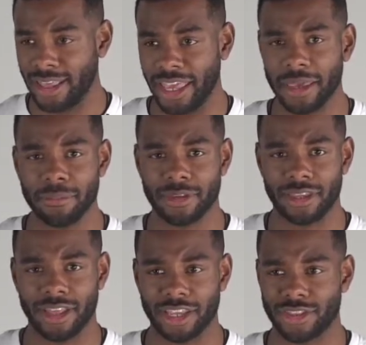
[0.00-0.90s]
empty,
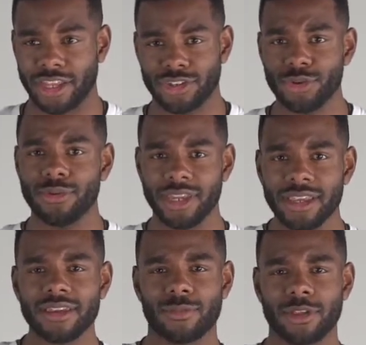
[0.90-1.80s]
like that you
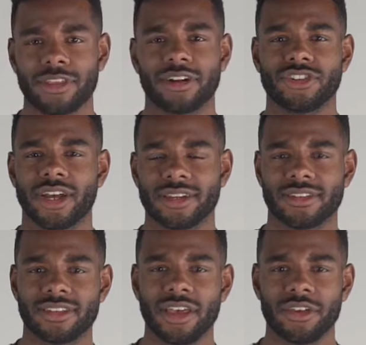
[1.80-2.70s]
need what they're trying to
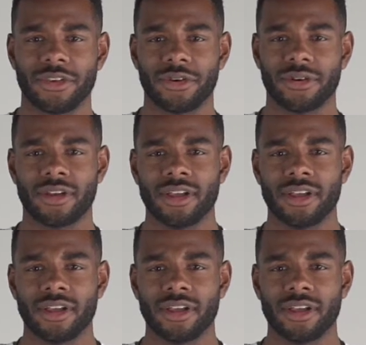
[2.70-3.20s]
sell you.